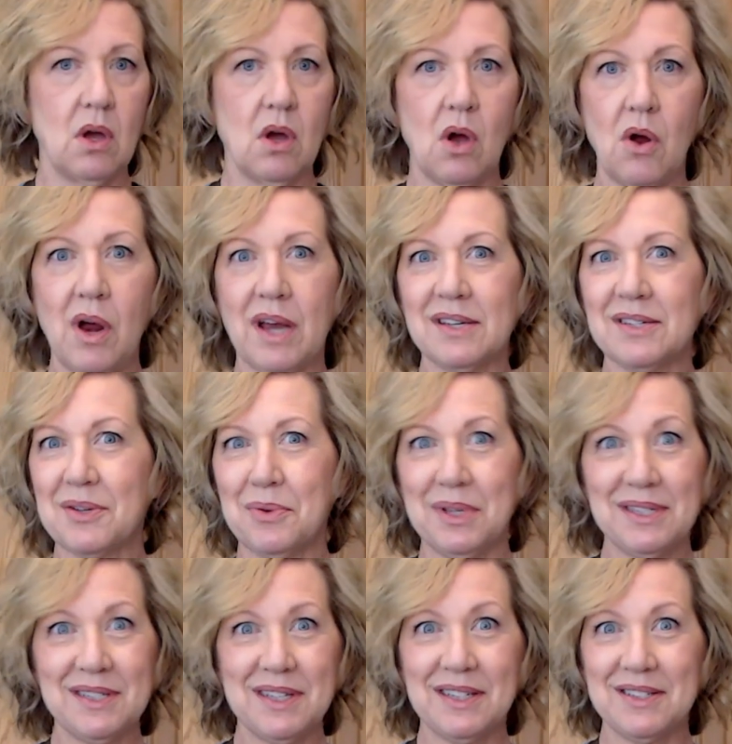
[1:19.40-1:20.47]
All right, so
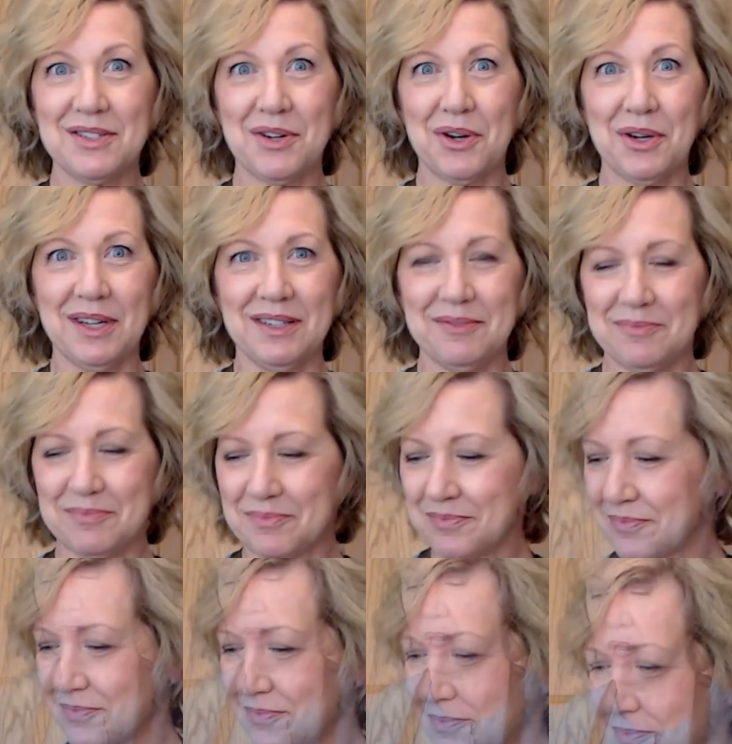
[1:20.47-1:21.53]
let's get started.
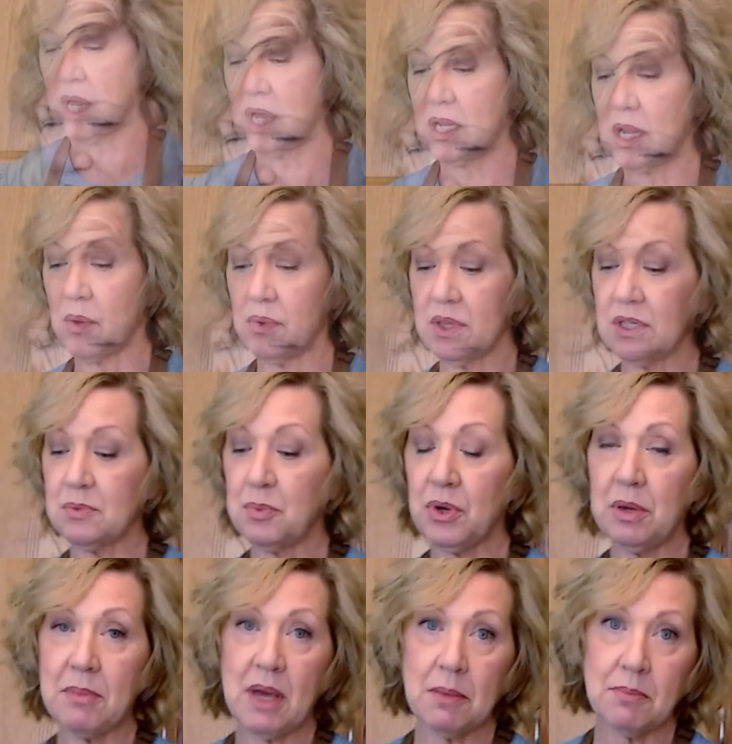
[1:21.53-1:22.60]
Now with this
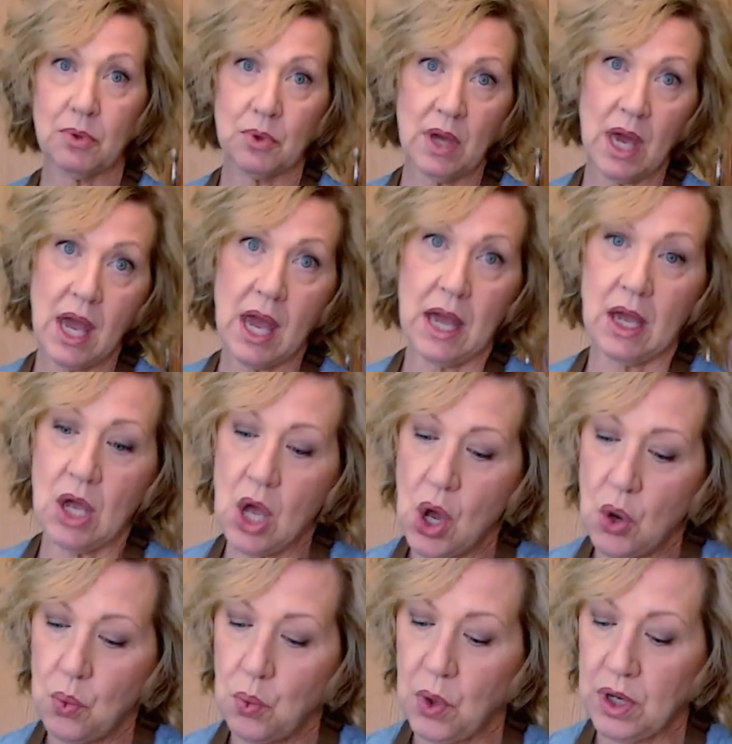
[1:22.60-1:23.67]
pre-made bouquet,
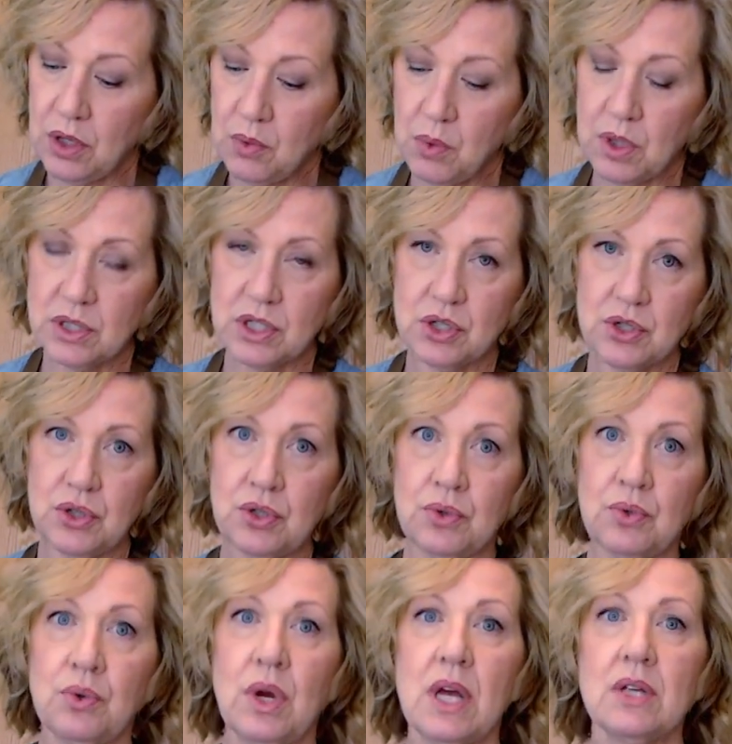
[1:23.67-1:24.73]
what you want to
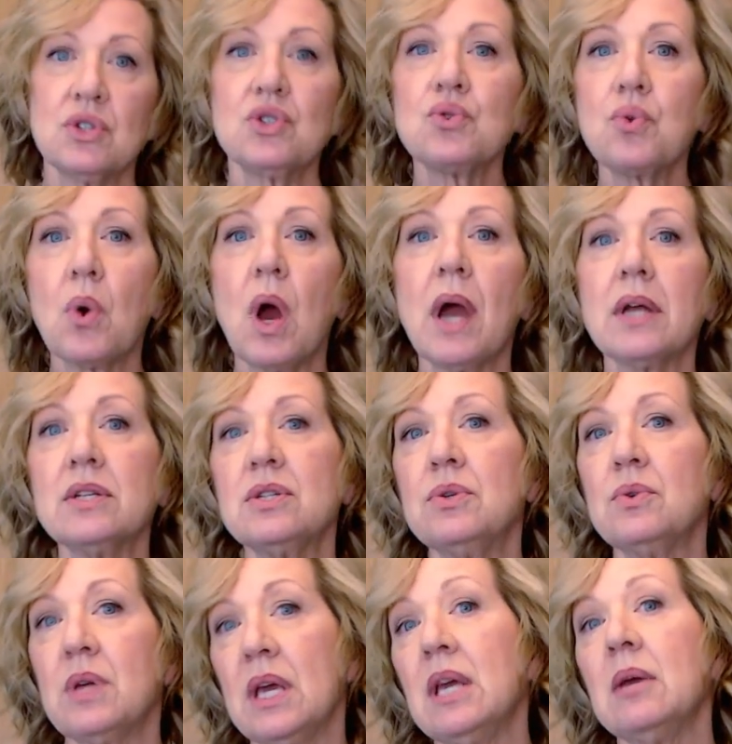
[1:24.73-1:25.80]
do is try
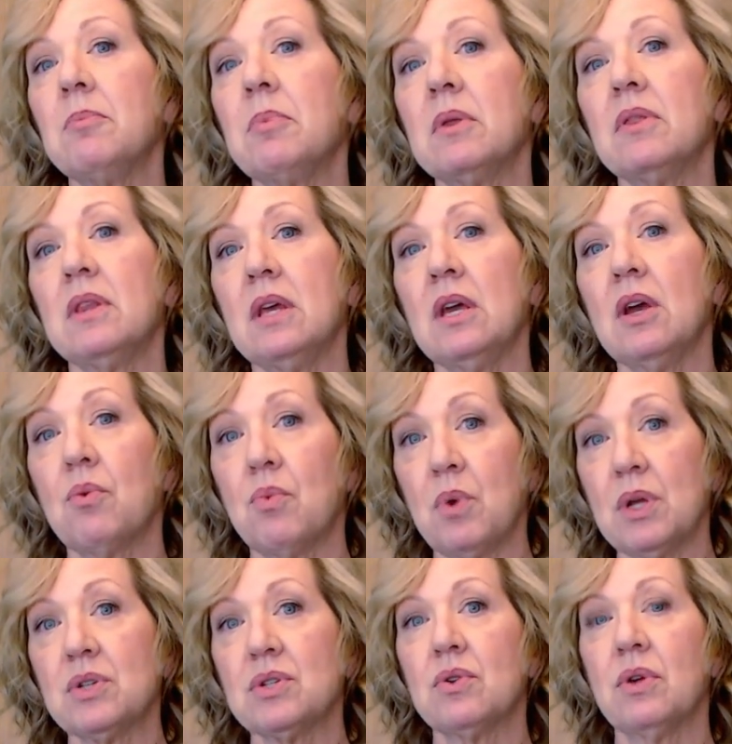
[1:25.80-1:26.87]
to keep the
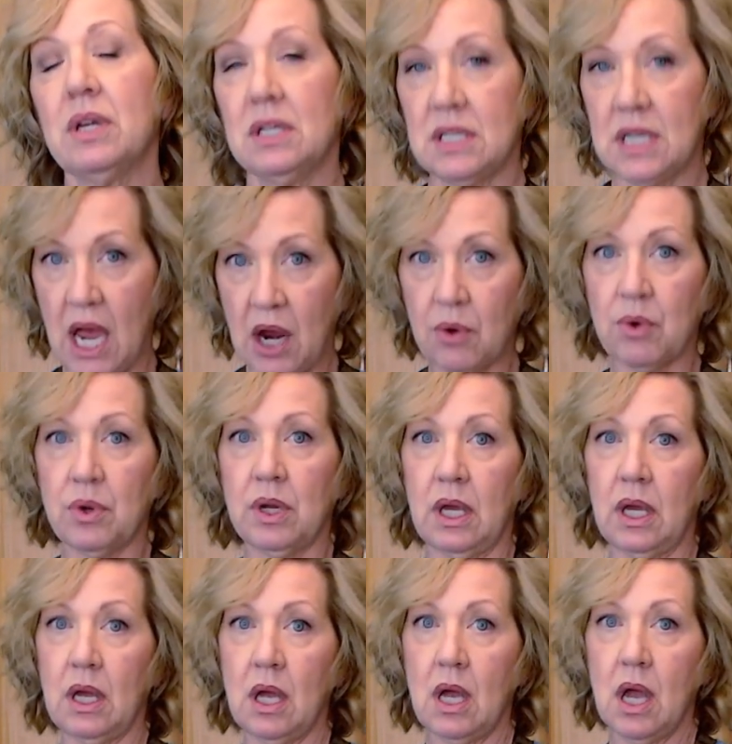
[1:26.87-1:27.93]
original
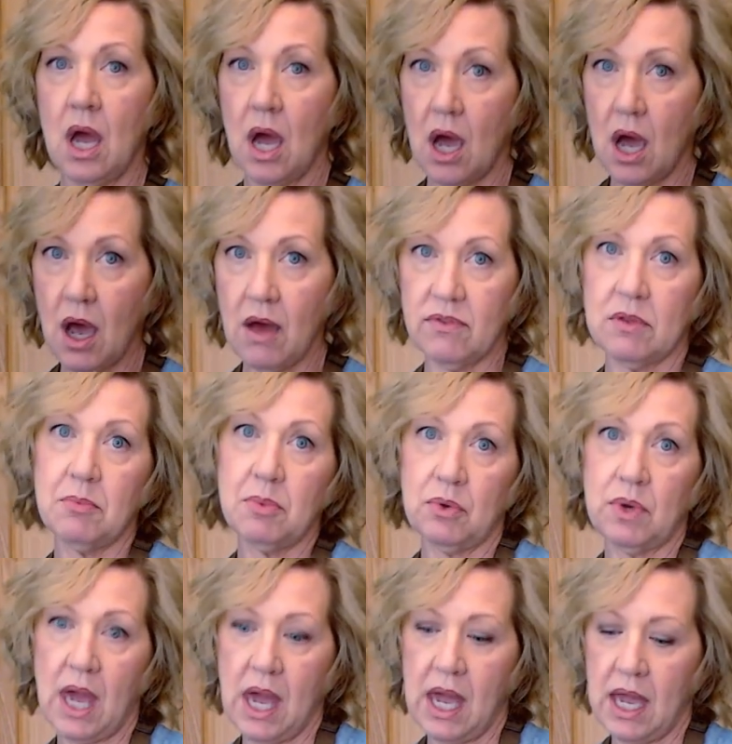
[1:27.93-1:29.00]
integrity of the
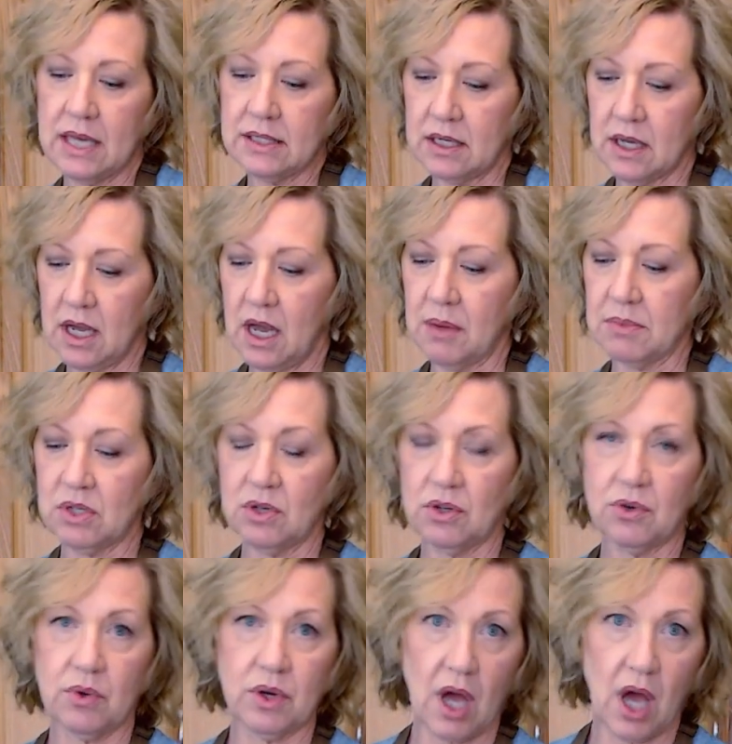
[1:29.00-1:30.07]
bouquet as it comes. So you're
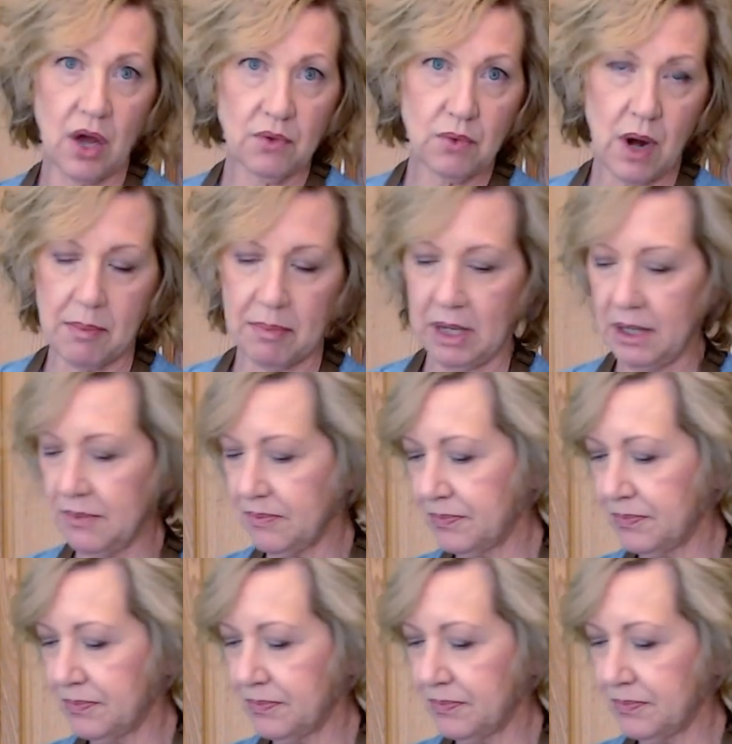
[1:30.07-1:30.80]
going to unwrap it.